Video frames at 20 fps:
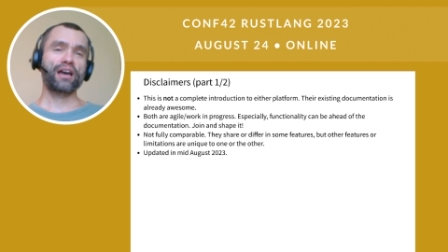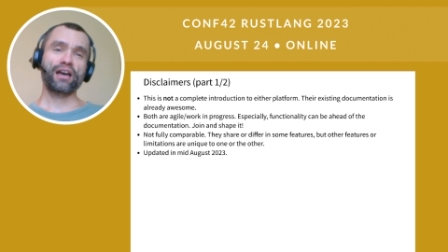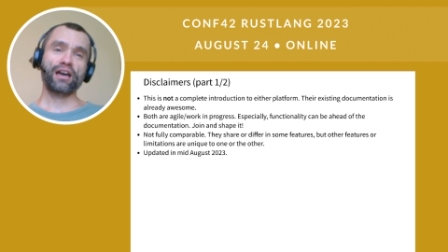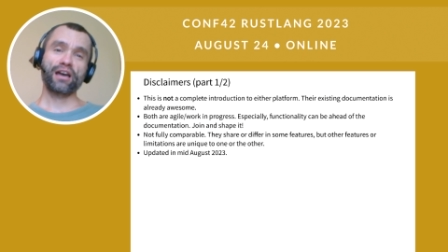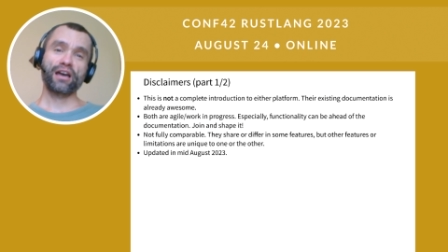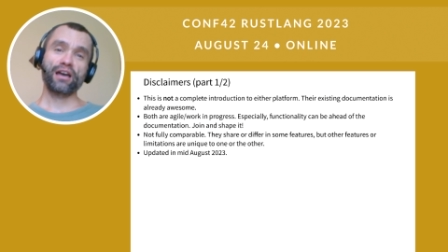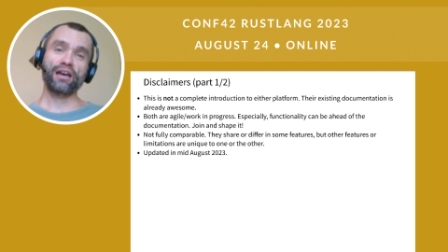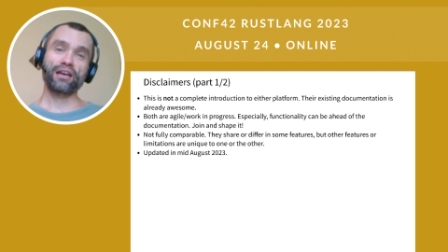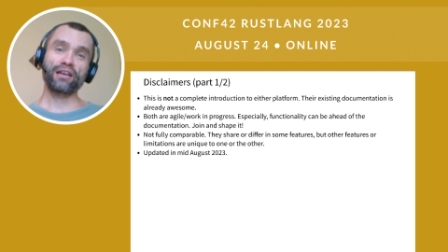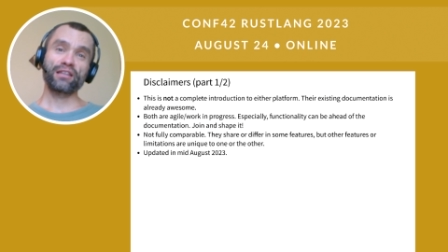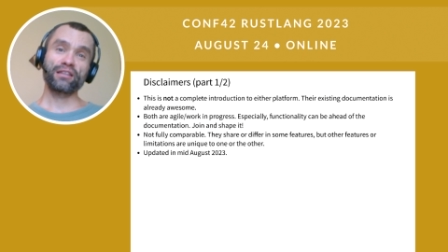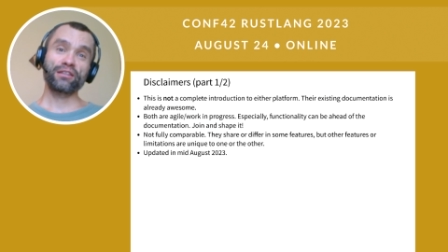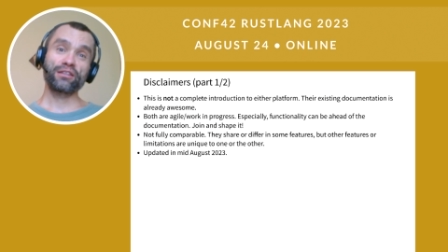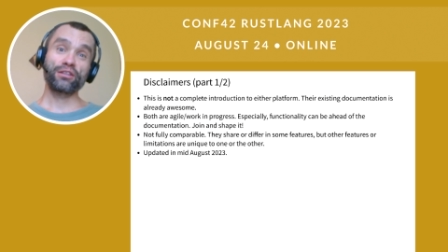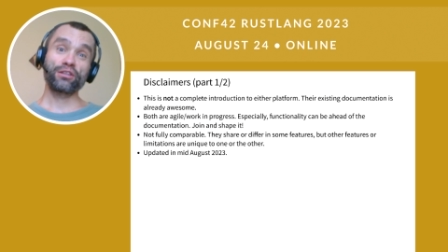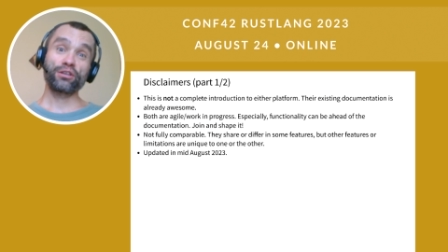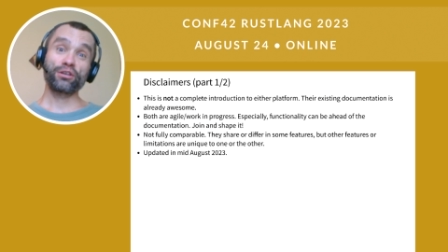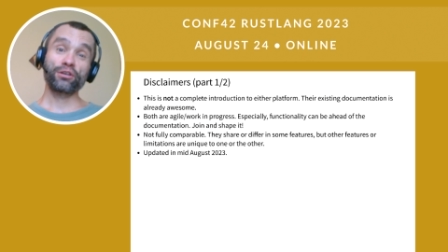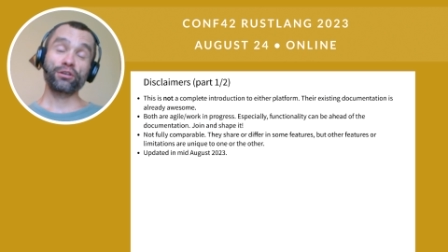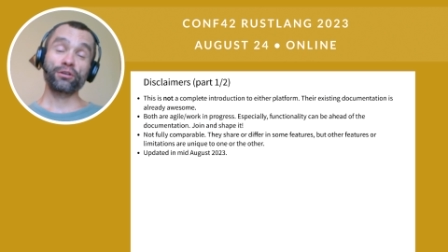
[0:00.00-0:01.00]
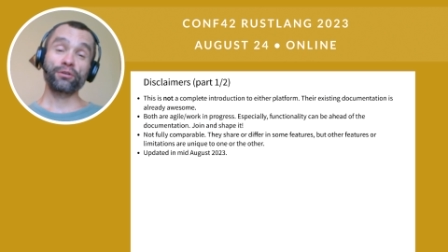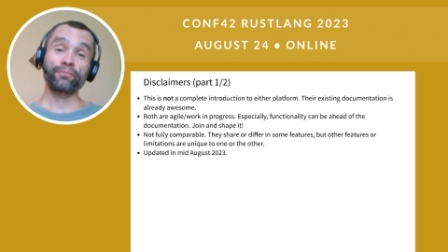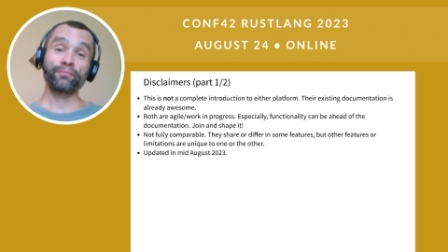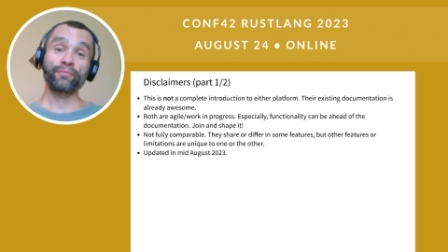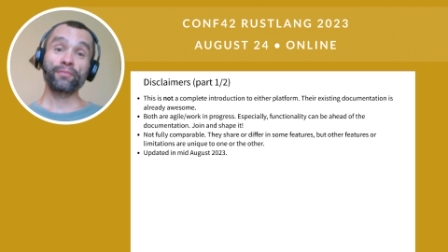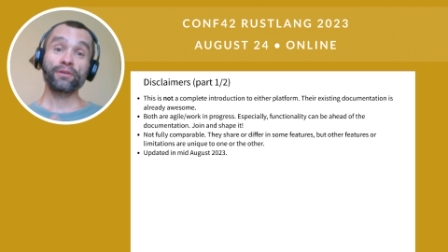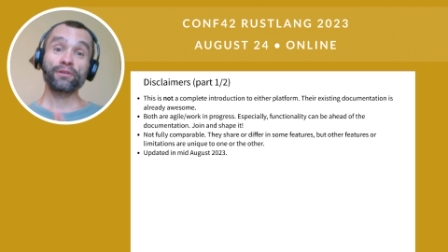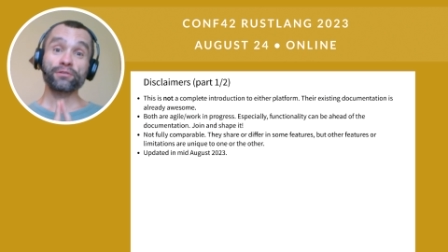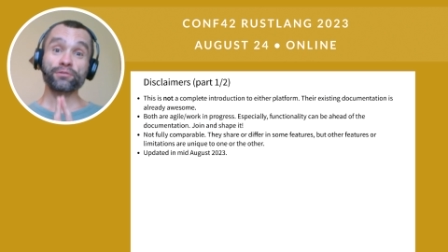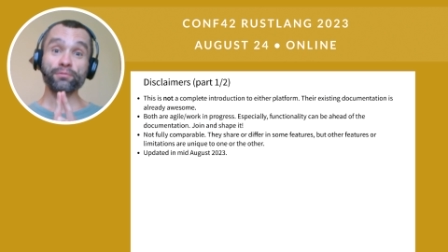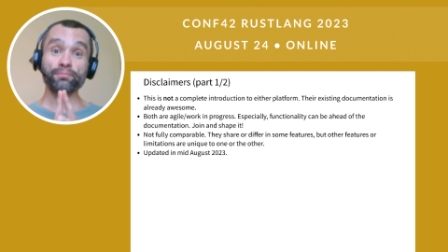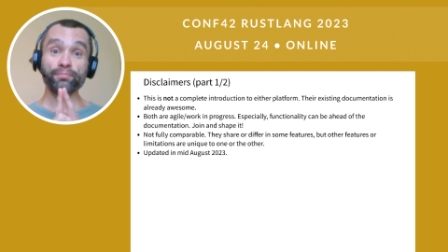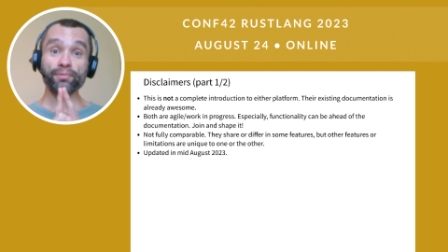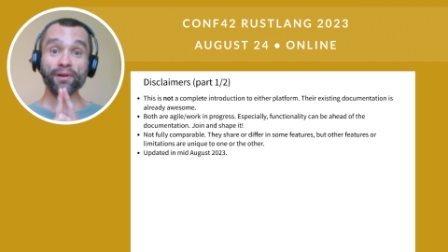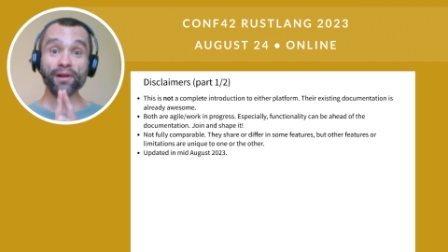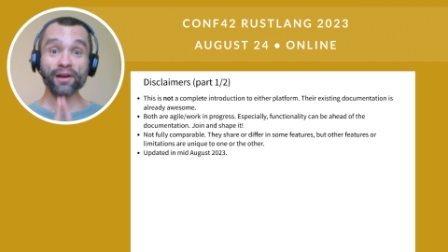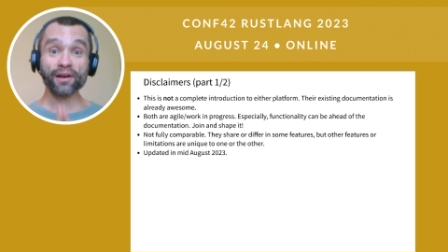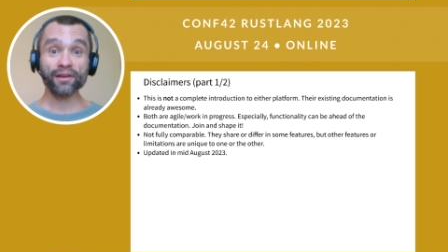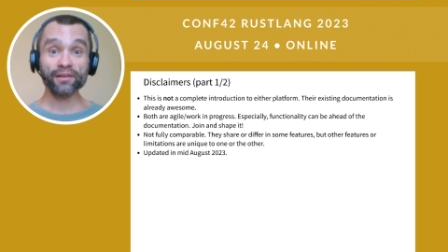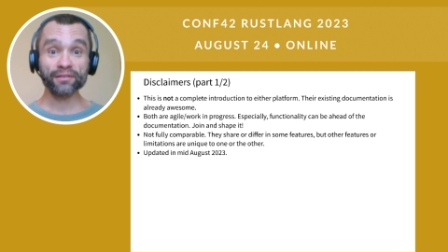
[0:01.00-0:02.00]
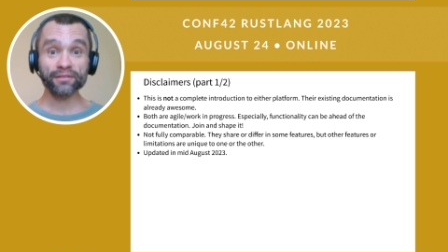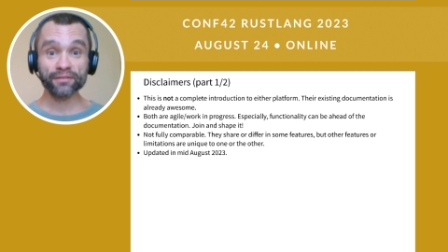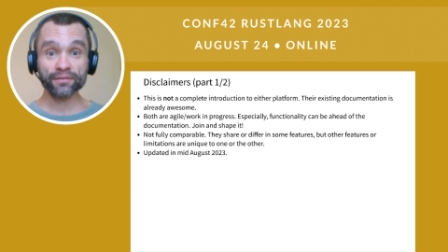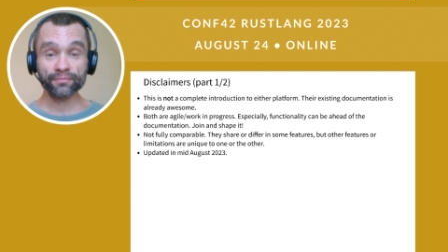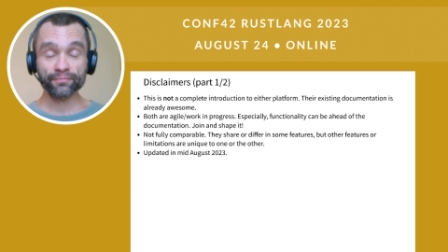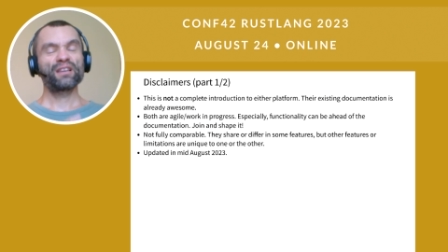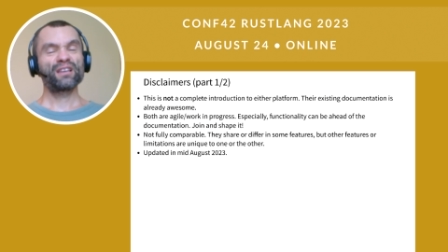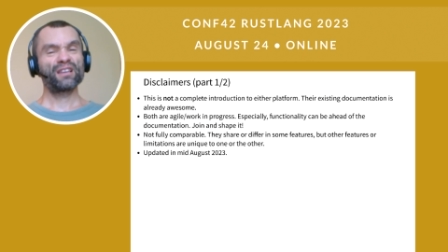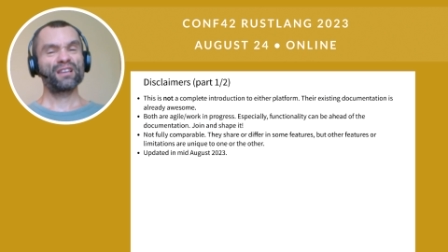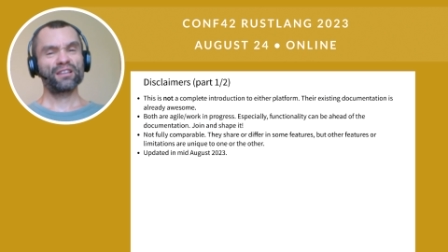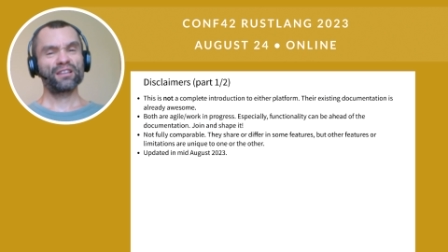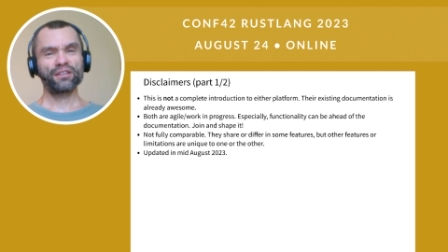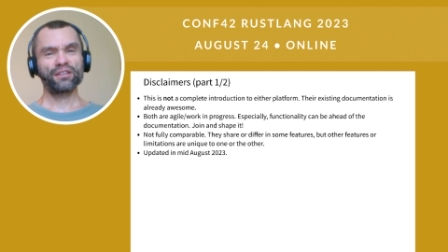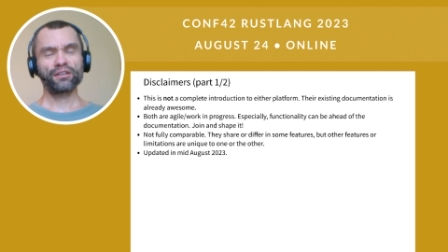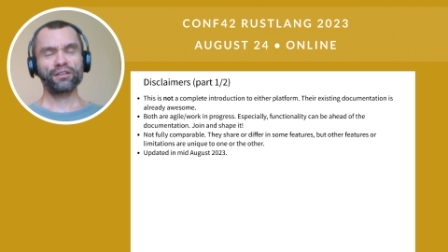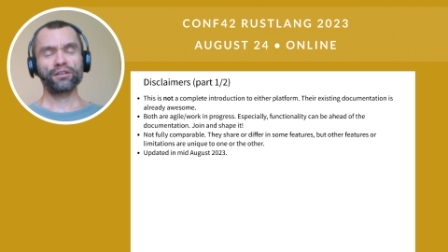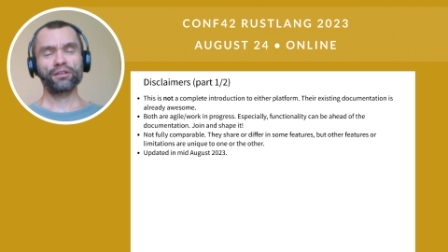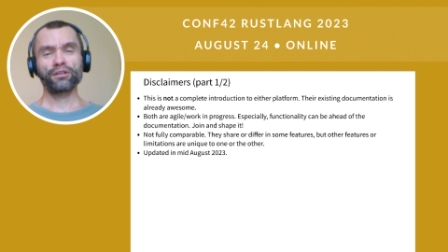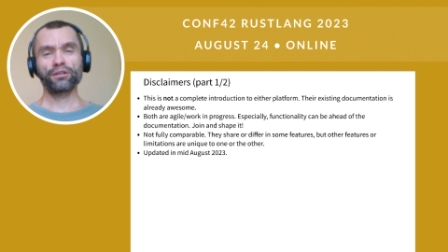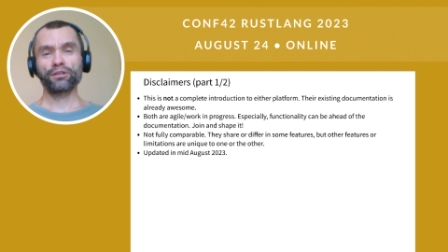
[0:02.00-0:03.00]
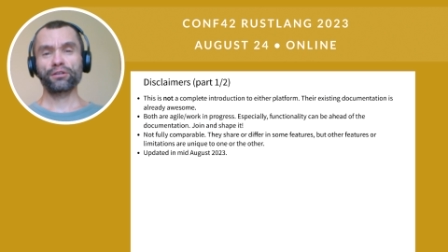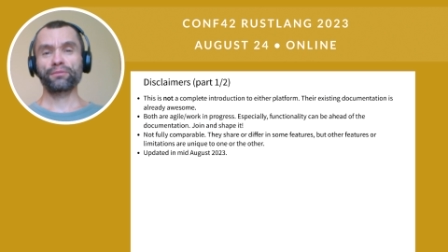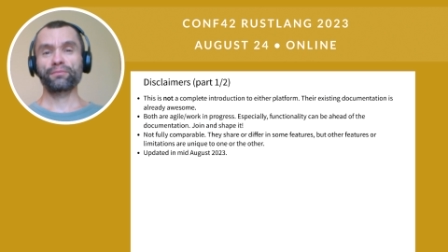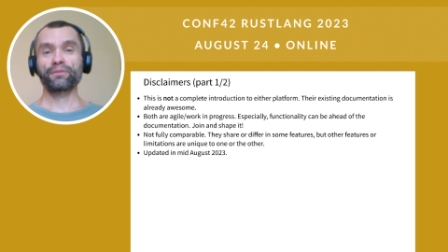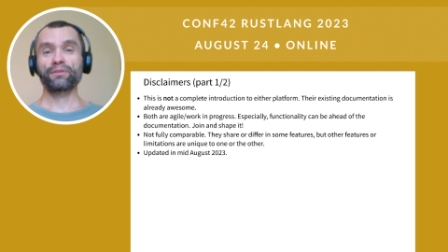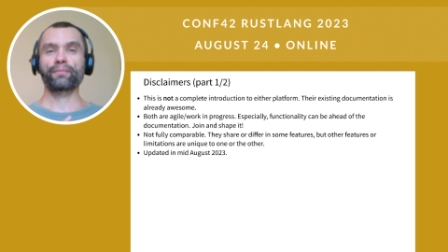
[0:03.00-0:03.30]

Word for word: And uh, surprise, the,